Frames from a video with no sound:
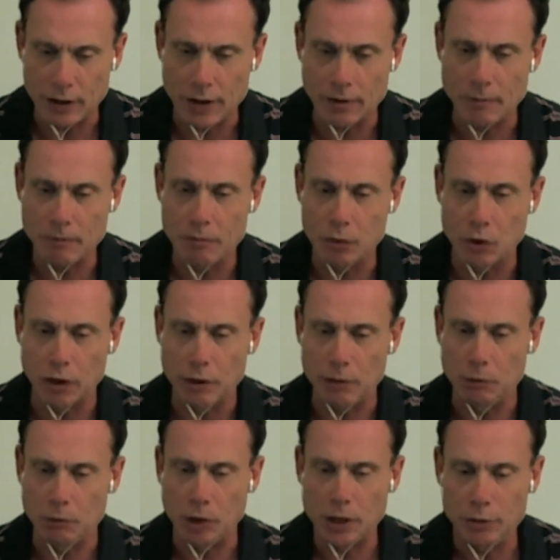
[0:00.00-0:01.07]
Yeah, boring
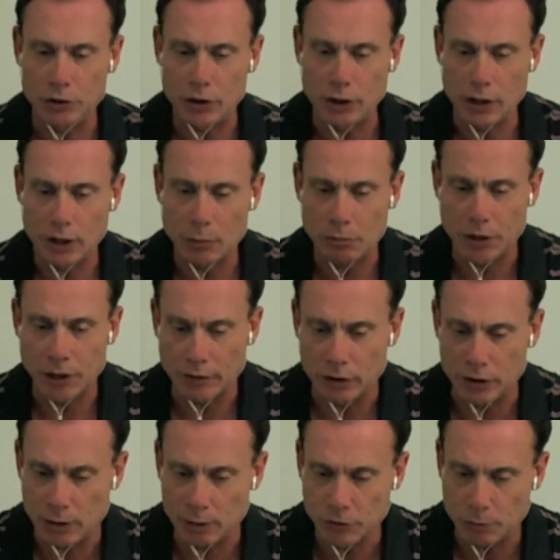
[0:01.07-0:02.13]
market. I wish I got paid every
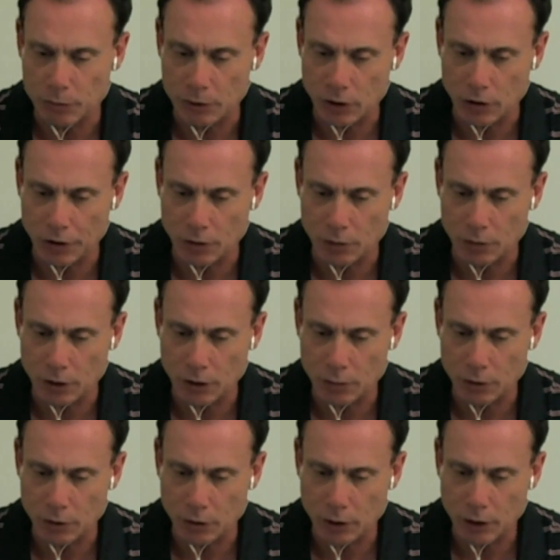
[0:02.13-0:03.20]
time someone called their market
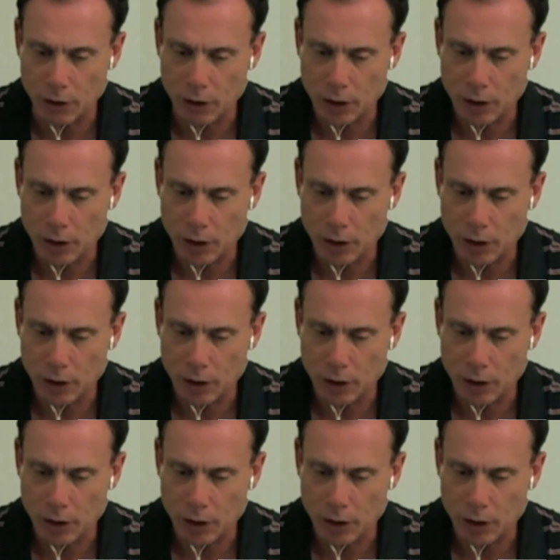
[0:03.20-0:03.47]
boring.